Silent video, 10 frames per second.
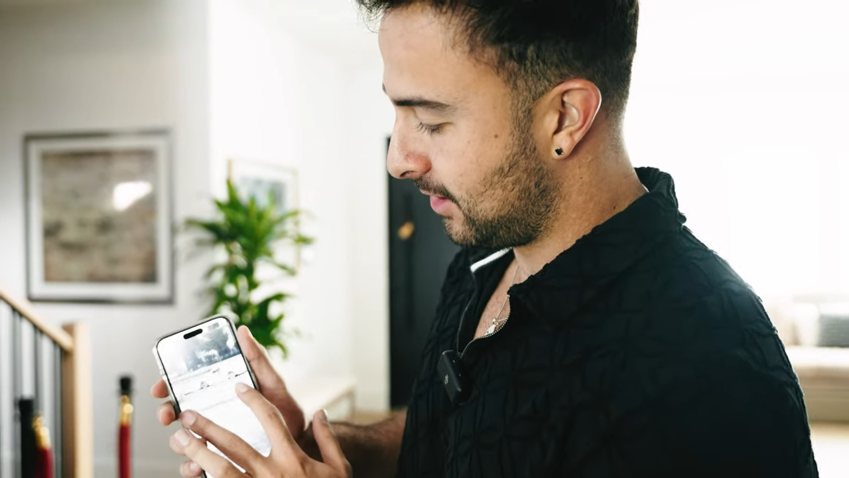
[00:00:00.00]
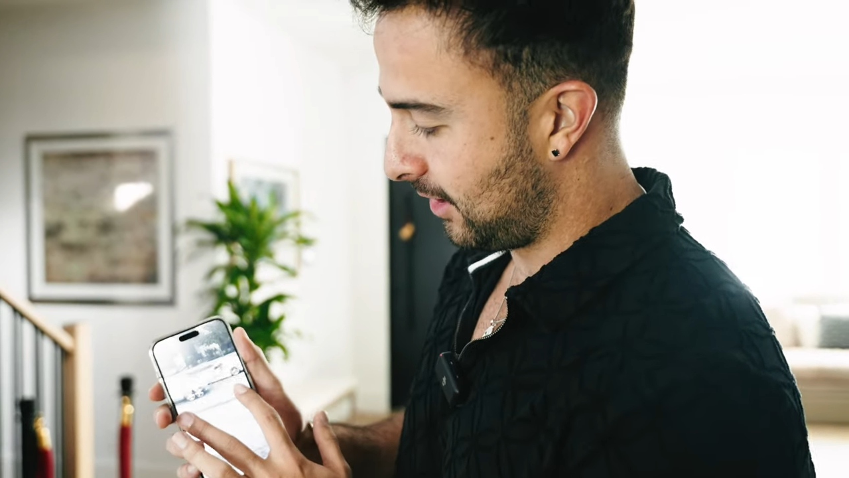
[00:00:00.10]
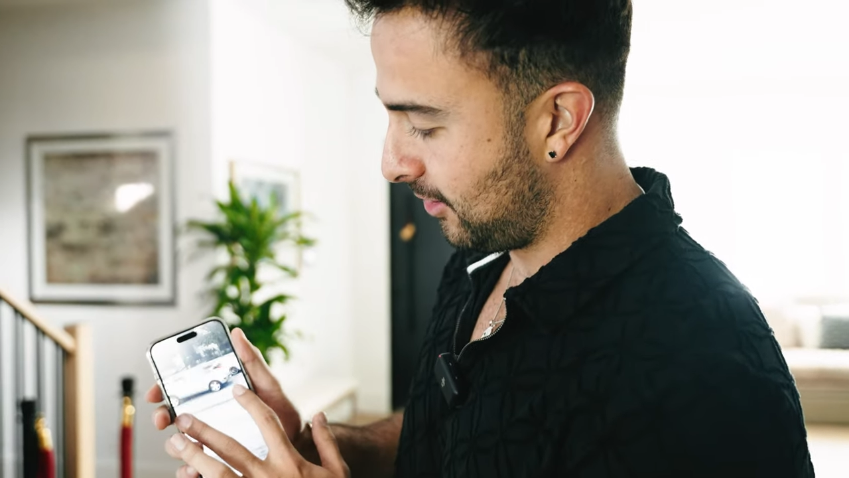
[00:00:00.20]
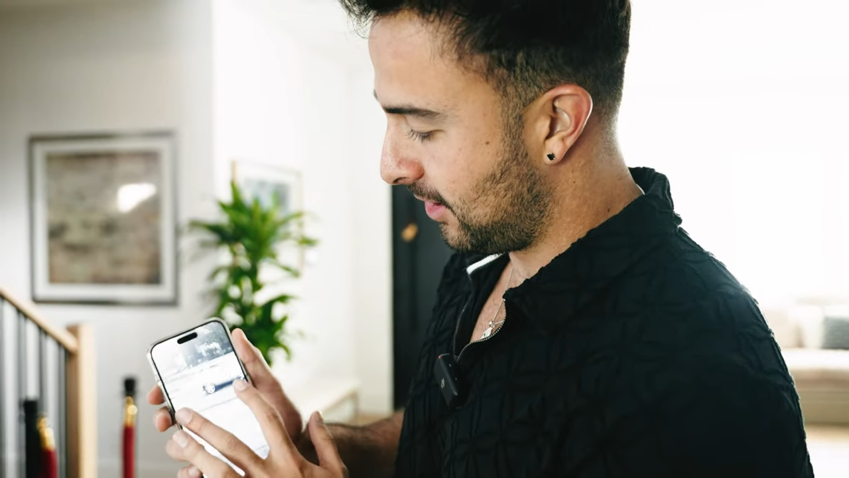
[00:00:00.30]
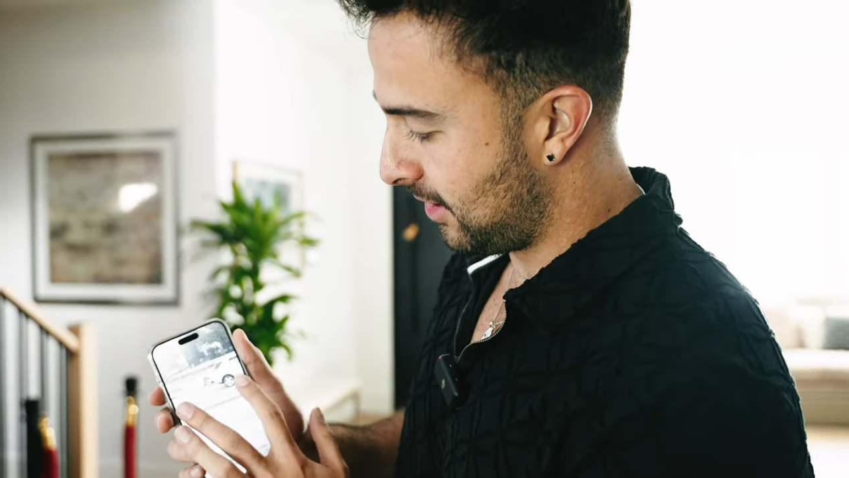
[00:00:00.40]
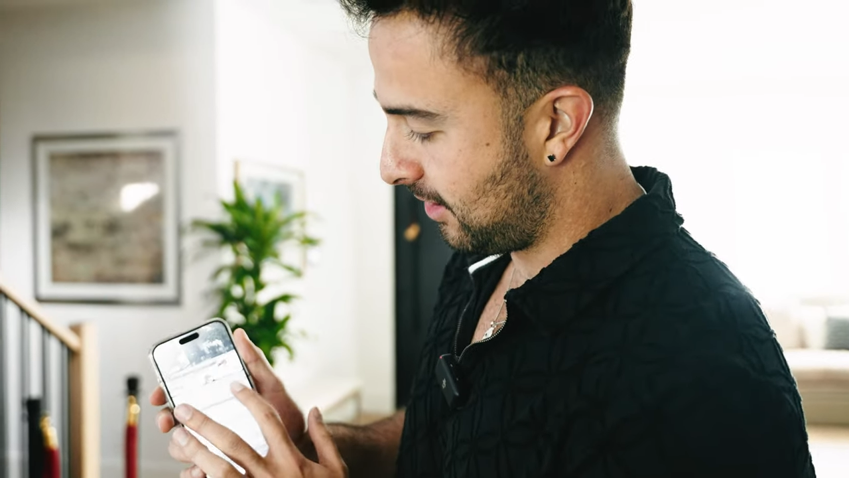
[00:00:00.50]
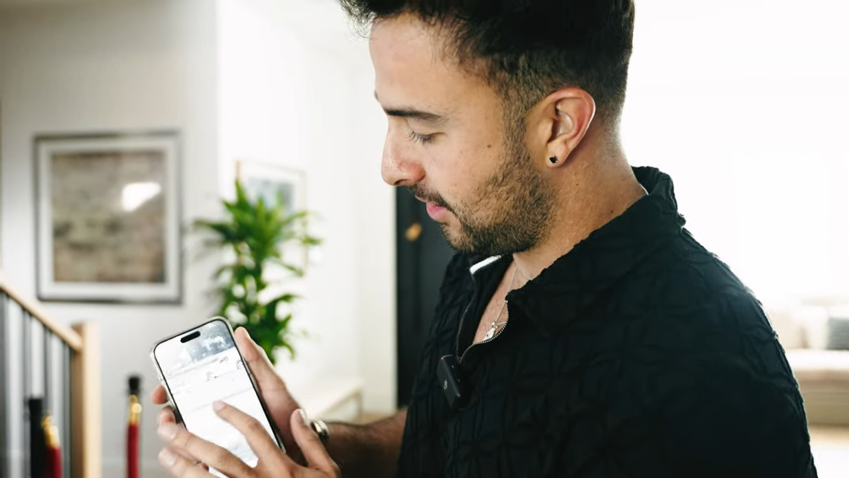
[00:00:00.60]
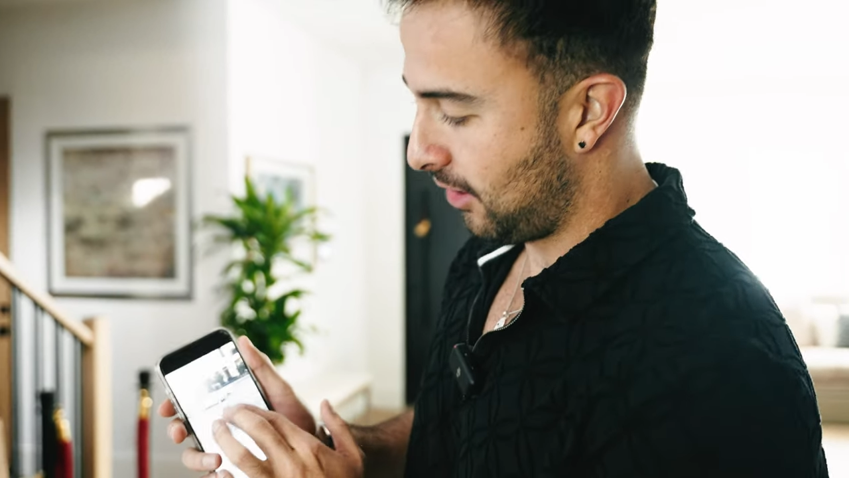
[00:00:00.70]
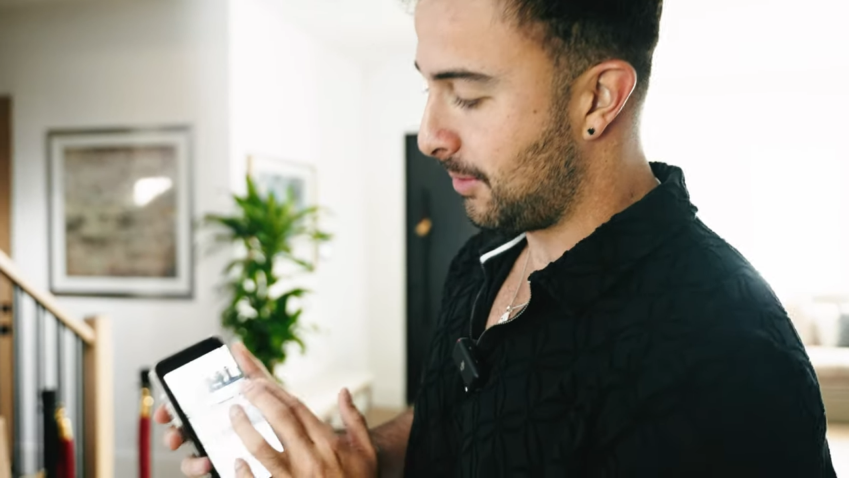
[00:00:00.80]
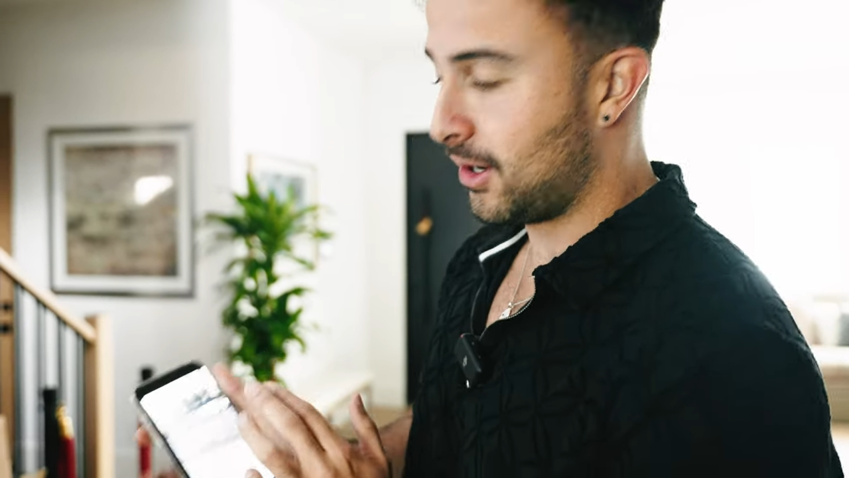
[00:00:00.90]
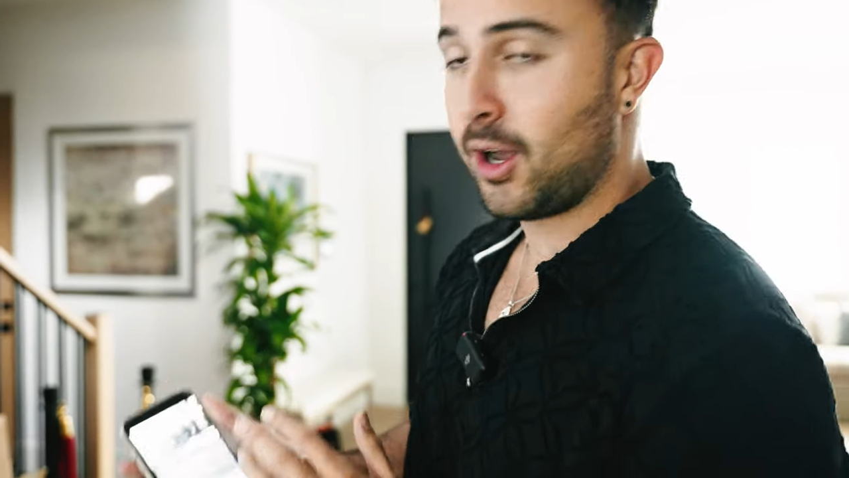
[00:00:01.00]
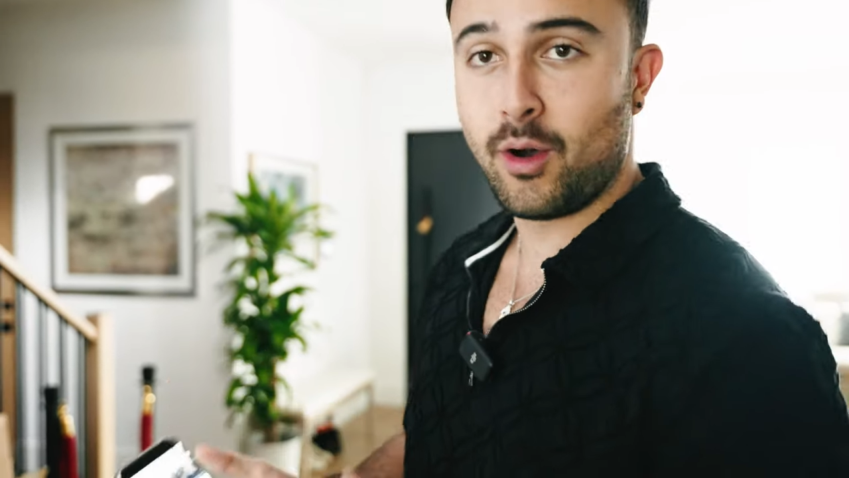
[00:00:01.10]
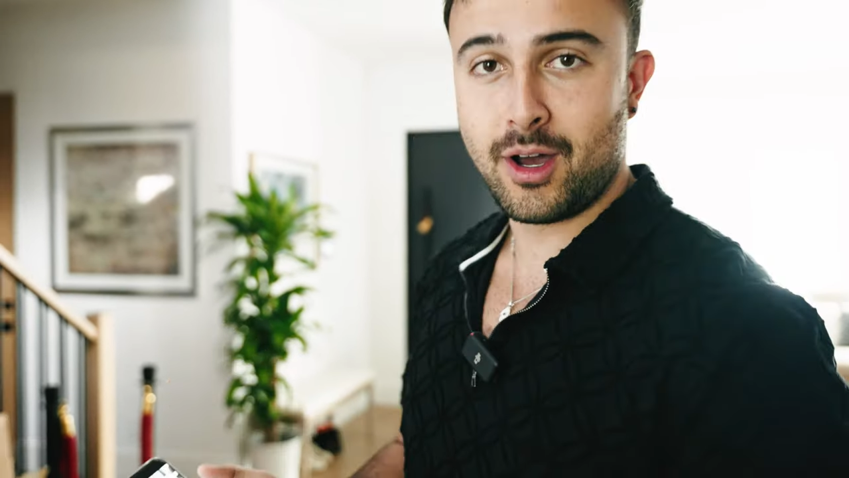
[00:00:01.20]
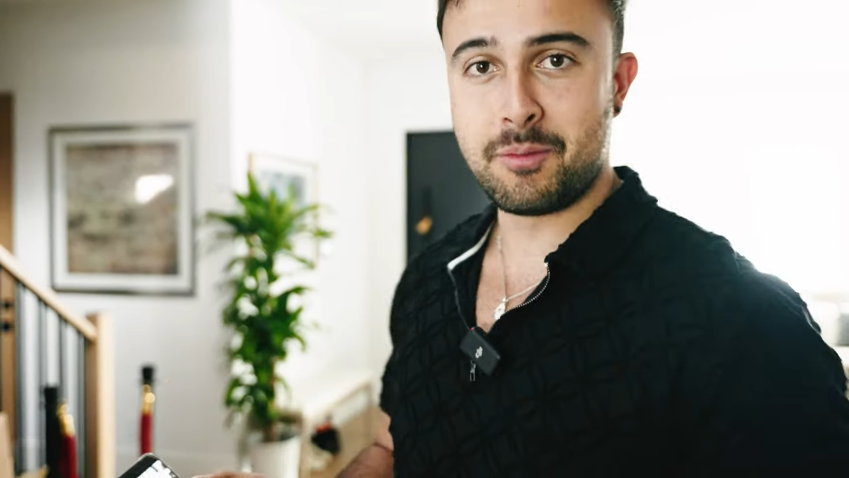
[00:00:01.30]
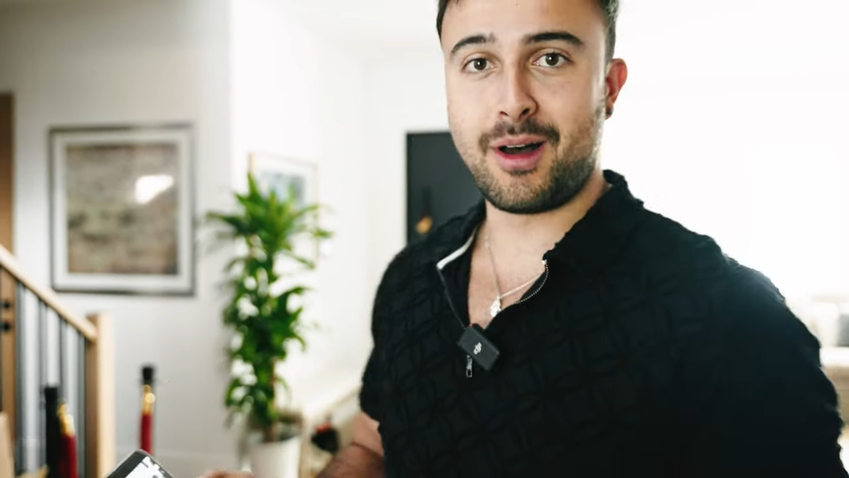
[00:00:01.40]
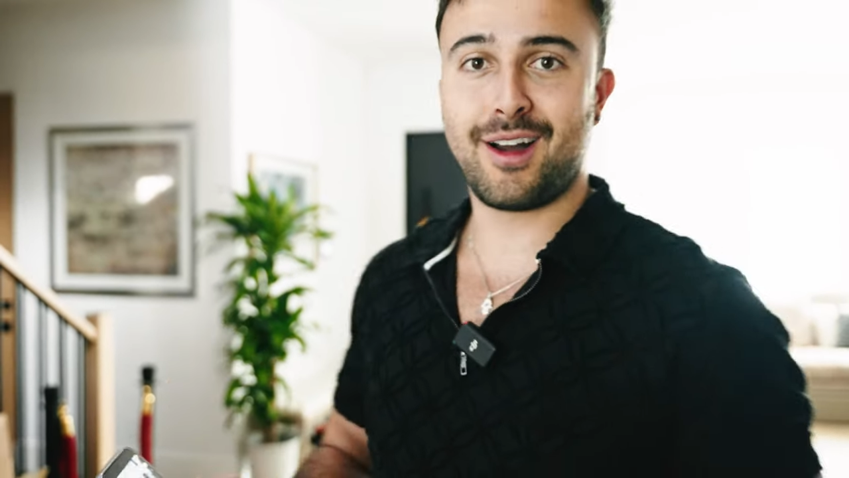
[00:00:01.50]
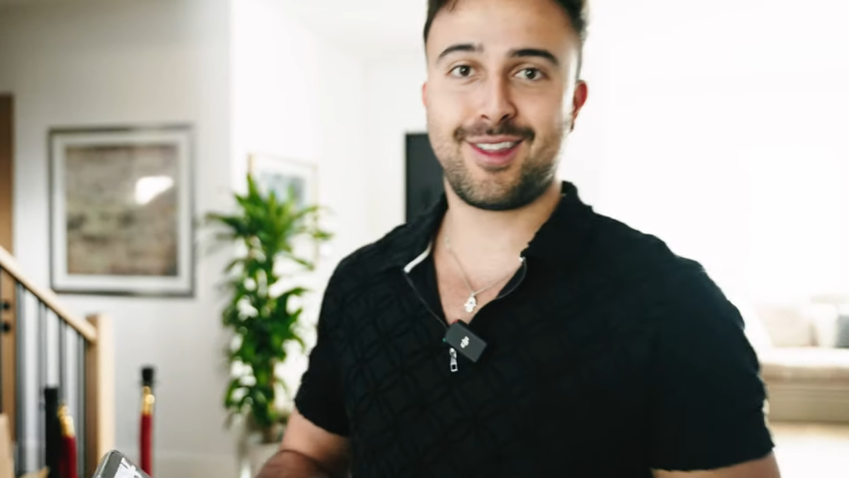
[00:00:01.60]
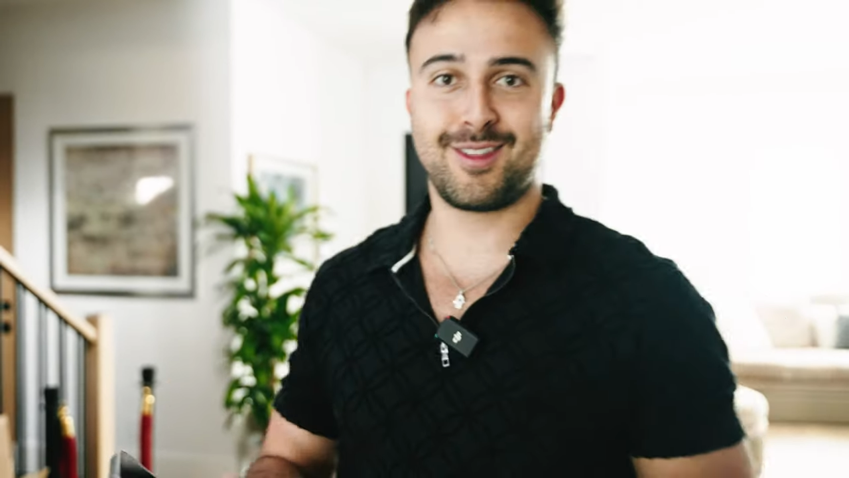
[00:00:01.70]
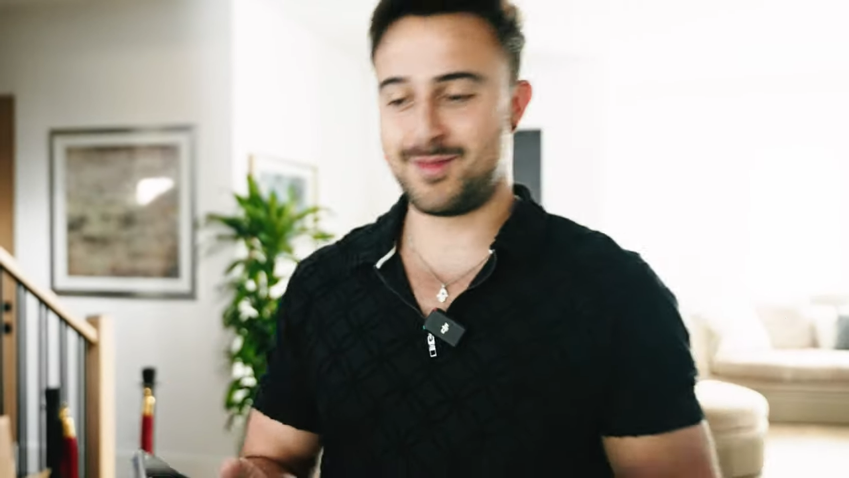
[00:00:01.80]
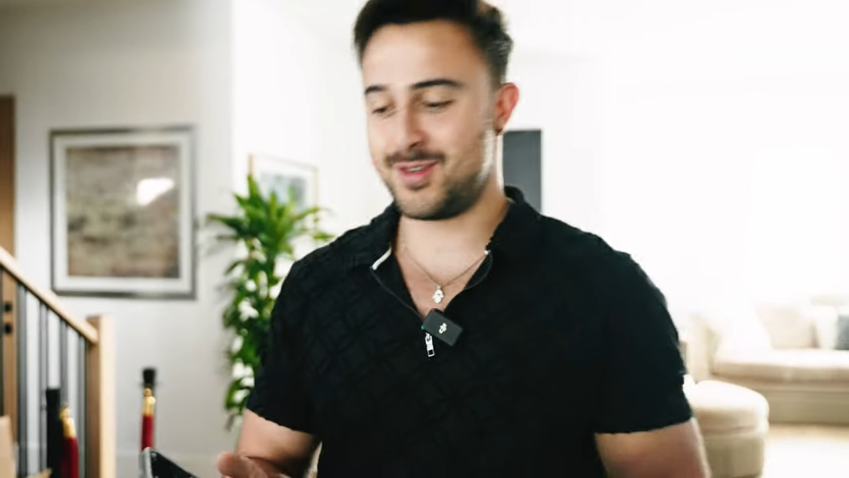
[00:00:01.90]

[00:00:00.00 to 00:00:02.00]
There it is. So I'm gonna go unbox the